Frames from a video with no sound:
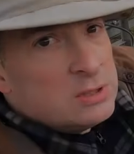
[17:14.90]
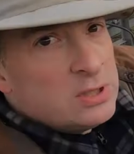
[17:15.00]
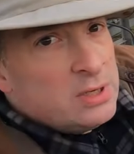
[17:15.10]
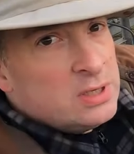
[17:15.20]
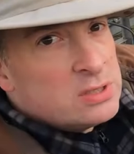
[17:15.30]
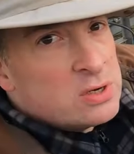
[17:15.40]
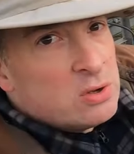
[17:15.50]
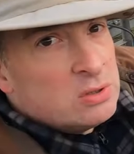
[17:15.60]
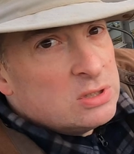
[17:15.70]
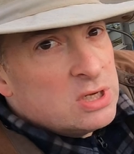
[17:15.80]
sun has
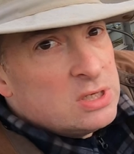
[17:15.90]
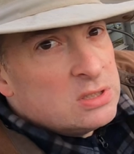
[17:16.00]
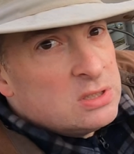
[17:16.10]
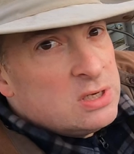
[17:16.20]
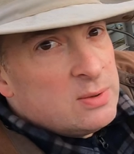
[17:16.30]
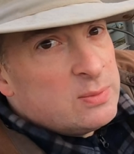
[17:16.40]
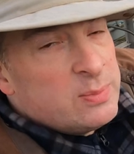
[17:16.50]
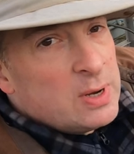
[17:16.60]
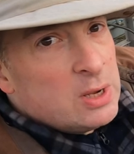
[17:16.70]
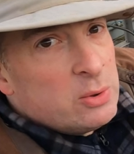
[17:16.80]
long since dipped
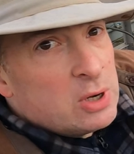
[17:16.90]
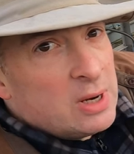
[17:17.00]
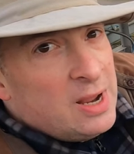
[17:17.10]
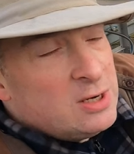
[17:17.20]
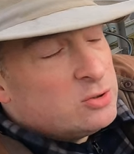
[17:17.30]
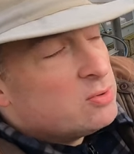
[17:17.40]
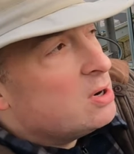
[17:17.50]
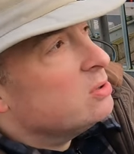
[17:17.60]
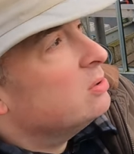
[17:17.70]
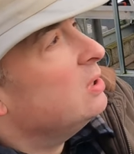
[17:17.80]
below our
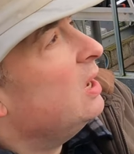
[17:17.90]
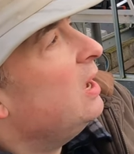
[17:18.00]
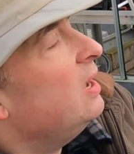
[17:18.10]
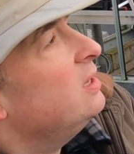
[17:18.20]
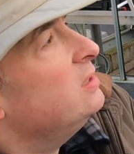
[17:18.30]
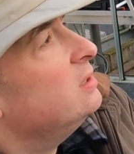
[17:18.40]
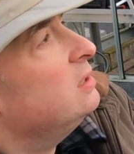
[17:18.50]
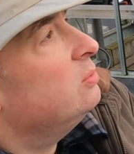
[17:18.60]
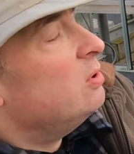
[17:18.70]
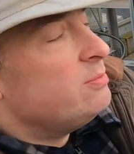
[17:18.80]
hedgerow and
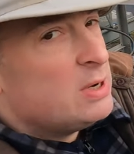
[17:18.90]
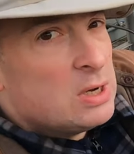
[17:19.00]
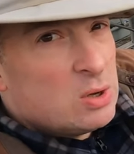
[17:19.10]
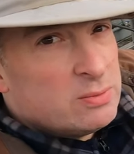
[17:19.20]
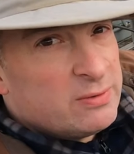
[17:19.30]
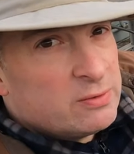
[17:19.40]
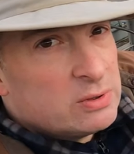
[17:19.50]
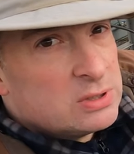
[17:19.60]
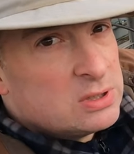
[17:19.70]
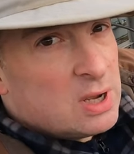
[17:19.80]
it won't be long
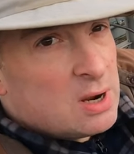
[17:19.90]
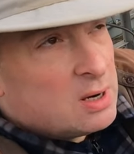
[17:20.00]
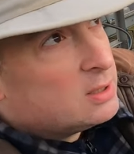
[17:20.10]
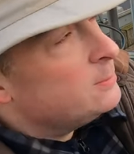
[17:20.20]
before it's dark.